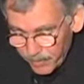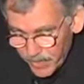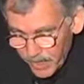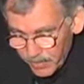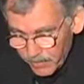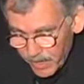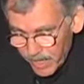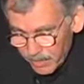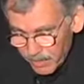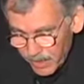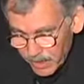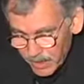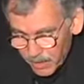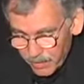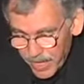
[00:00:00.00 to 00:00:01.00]
he invited me
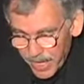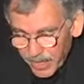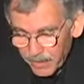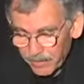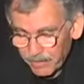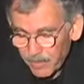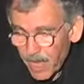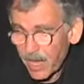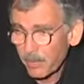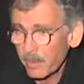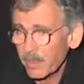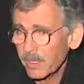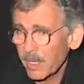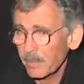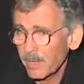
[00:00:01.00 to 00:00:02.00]
to come back and fly
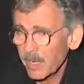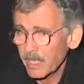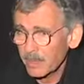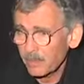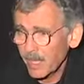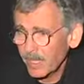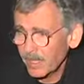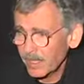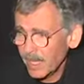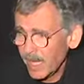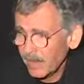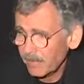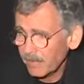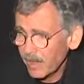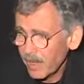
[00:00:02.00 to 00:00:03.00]
with them, and I spent a
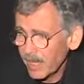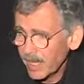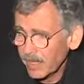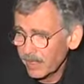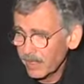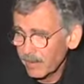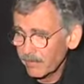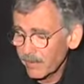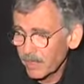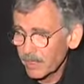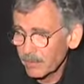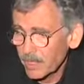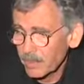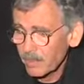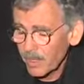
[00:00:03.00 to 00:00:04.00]
day flying in their
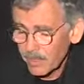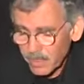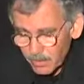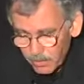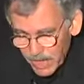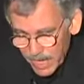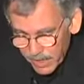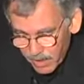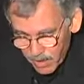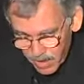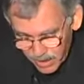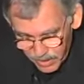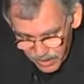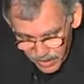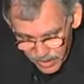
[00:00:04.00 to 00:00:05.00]
first responder Black
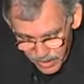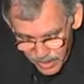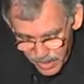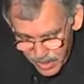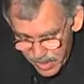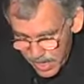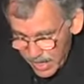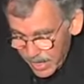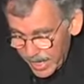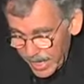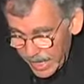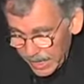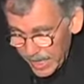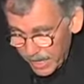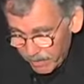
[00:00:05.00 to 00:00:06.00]
Hawk,
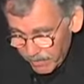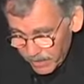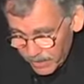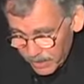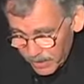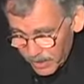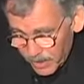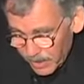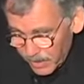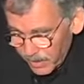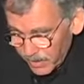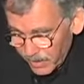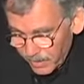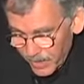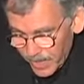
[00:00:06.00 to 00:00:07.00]
and that was
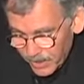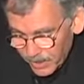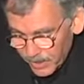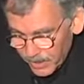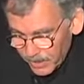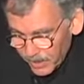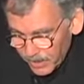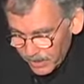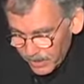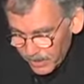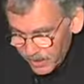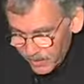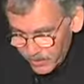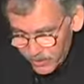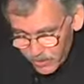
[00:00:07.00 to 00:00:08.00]
amazing. That's
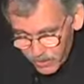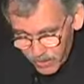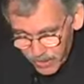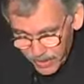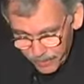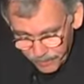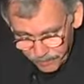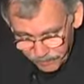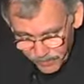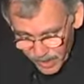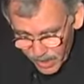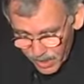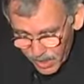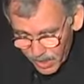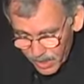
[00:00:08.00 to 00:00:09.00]
another story.
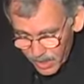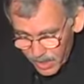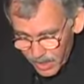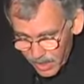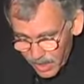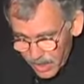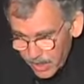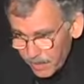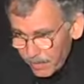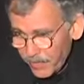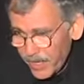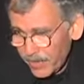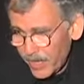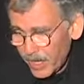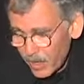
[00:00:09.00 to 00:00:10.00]

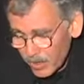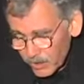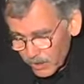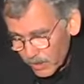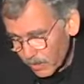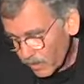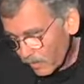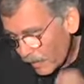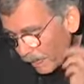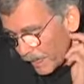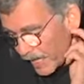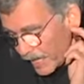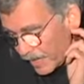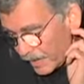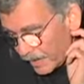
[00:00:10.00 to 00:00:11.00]
Then they also,
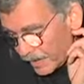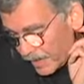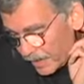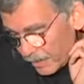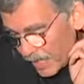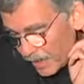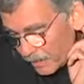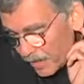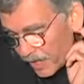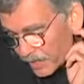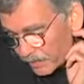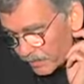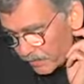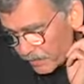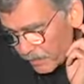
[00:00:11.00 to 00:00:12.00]
he made it
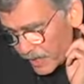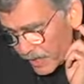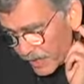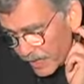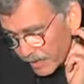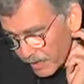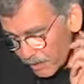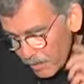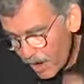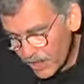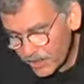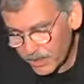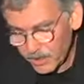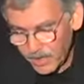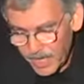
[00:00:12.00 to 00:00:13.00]
possible for me to get their
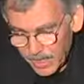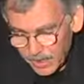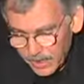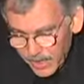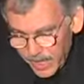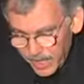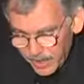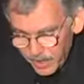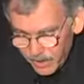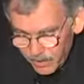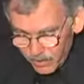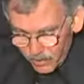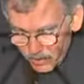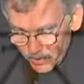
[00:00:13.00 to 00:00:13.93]
monster helitanker,